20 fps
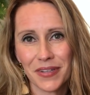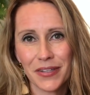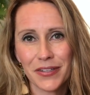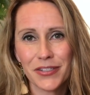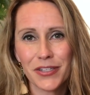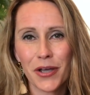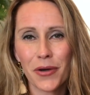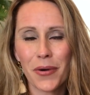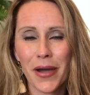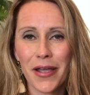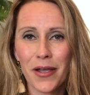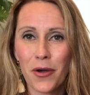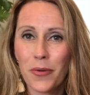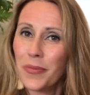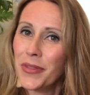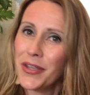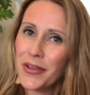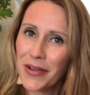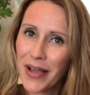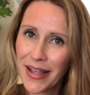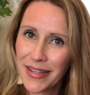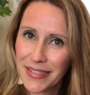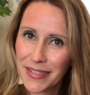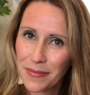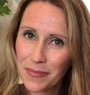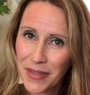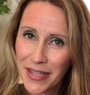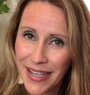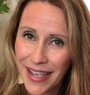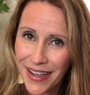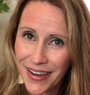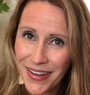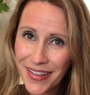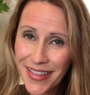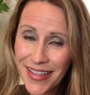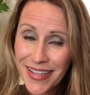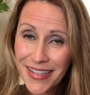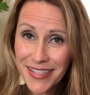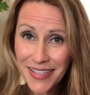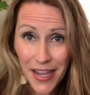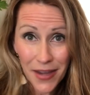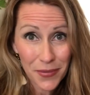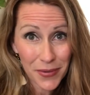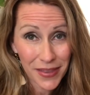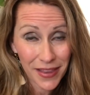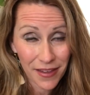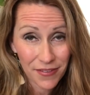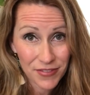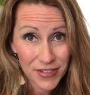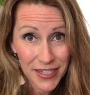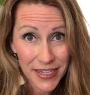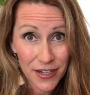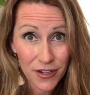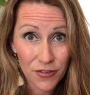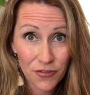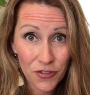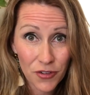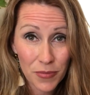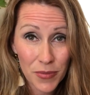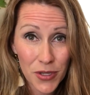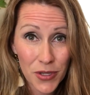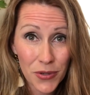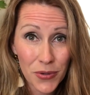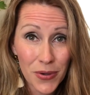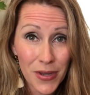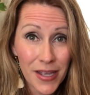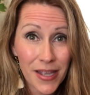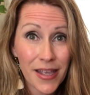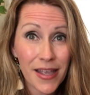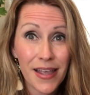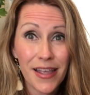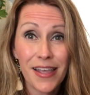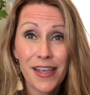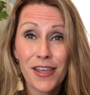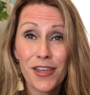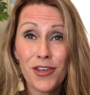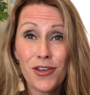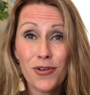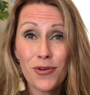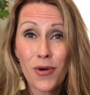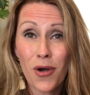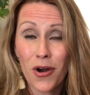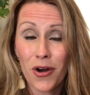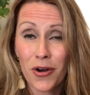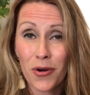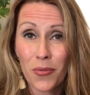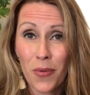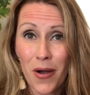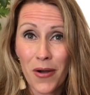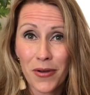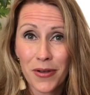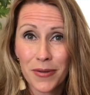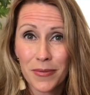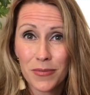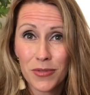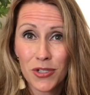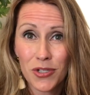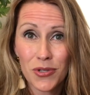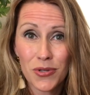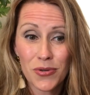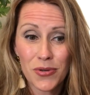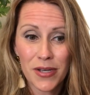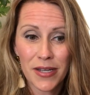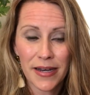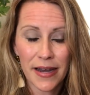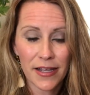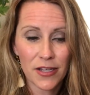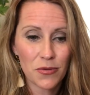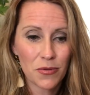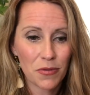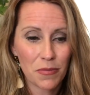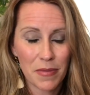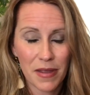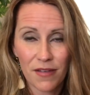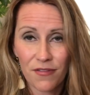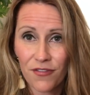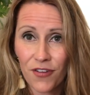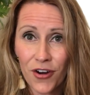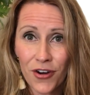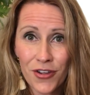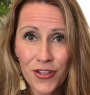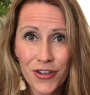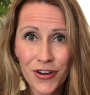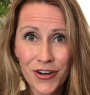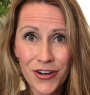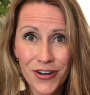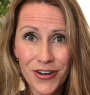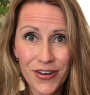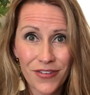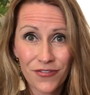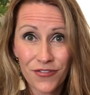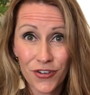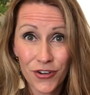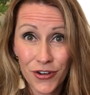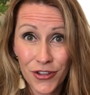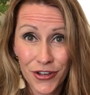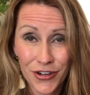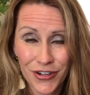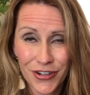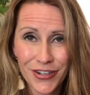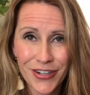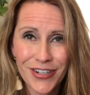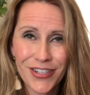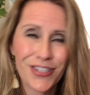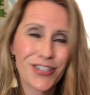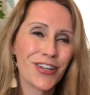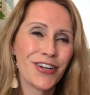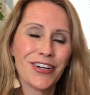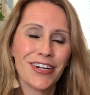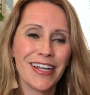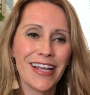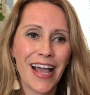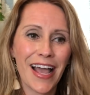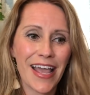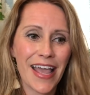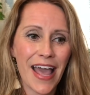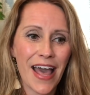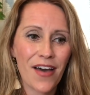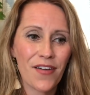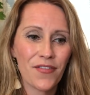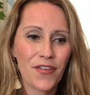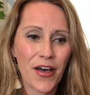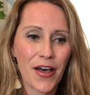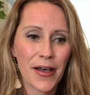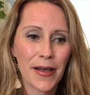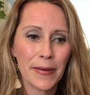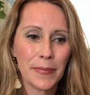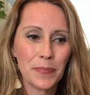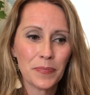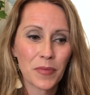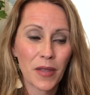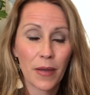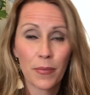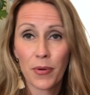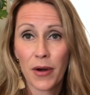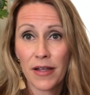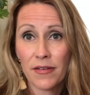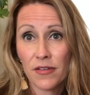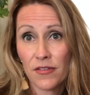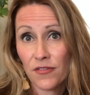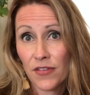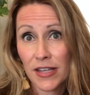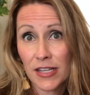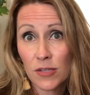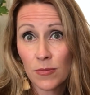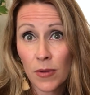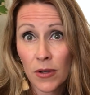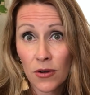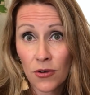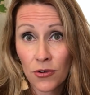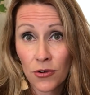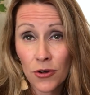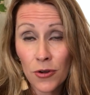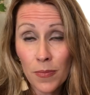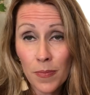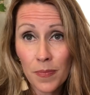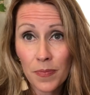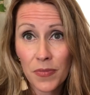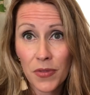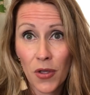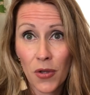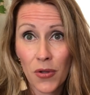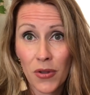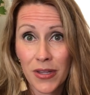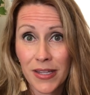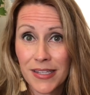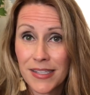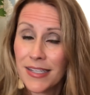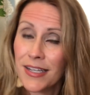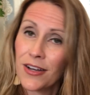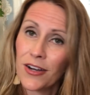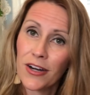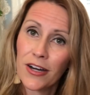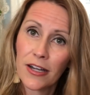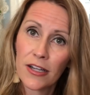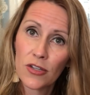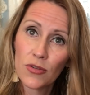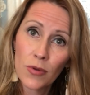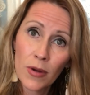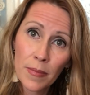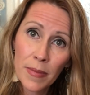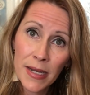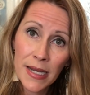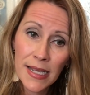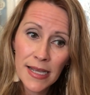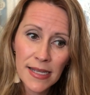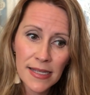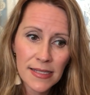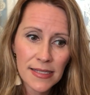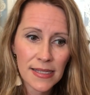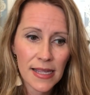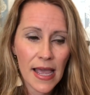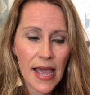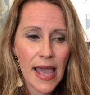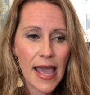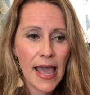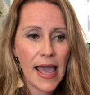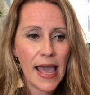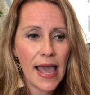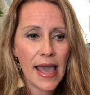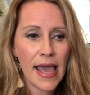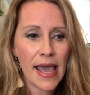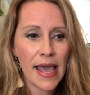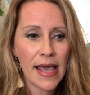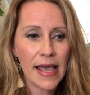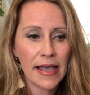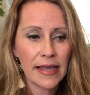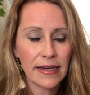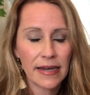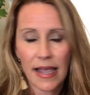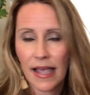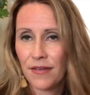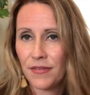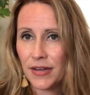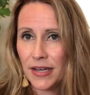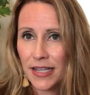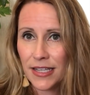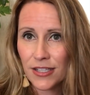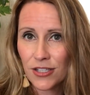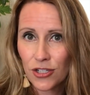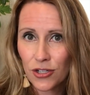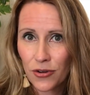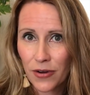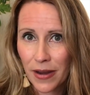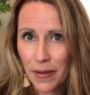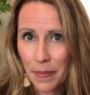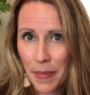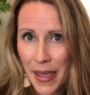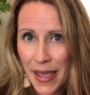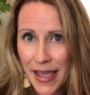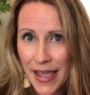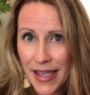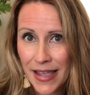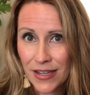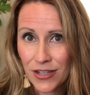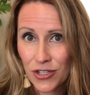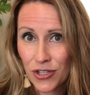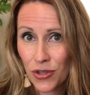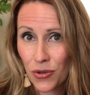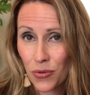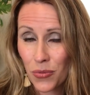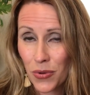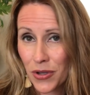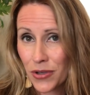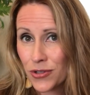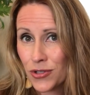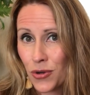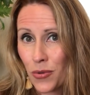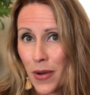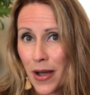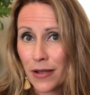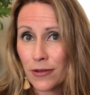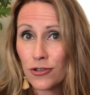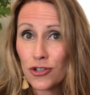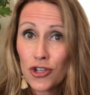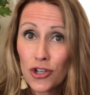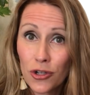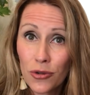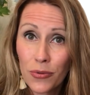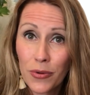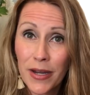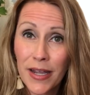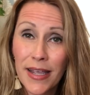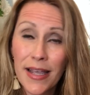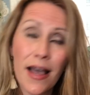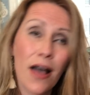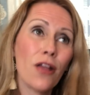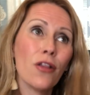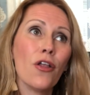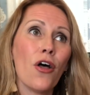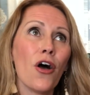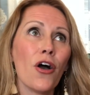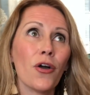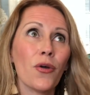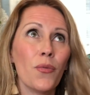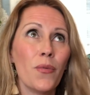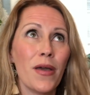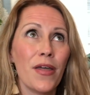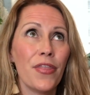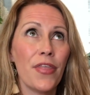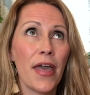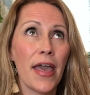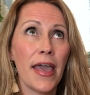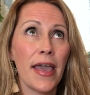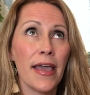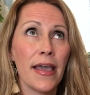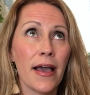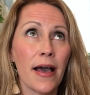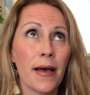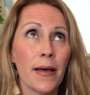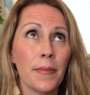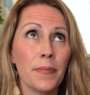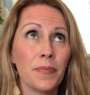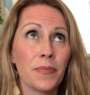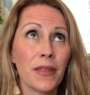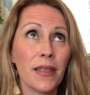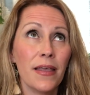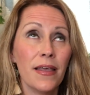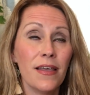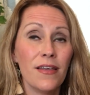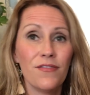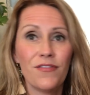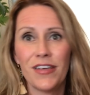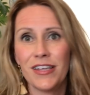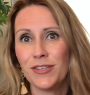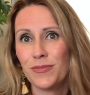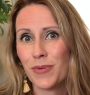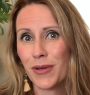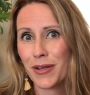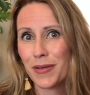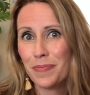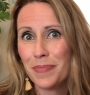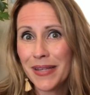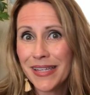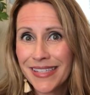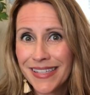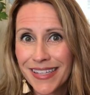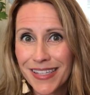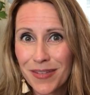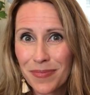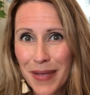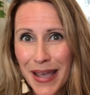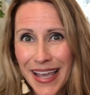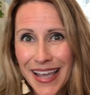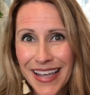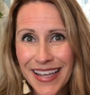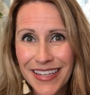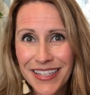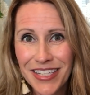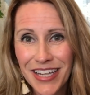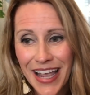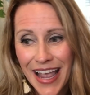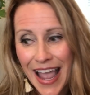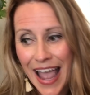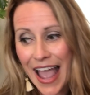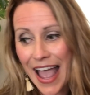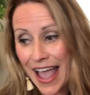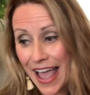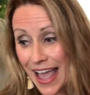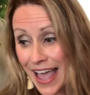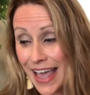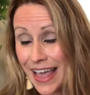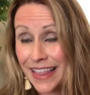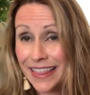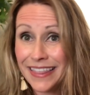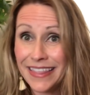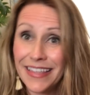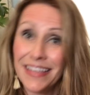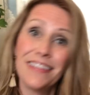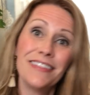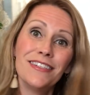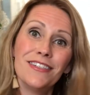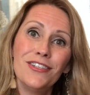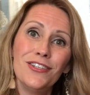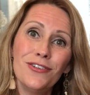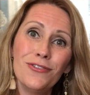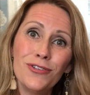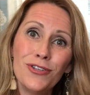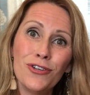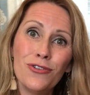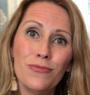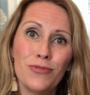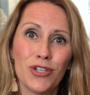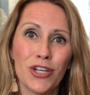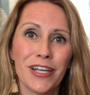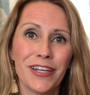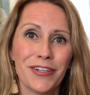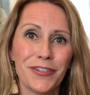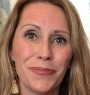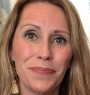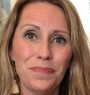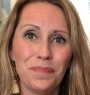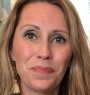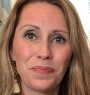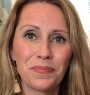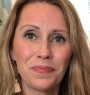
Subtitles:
So I hope that you got something out of this. I would love to hear from you. You are welcome to connect with me further. I have a private Facebook group, the Holistic RX Remedies, and I have an Instagram page, the Will to Wild Jewelry, along with a Facebook business page and this YouTube channel.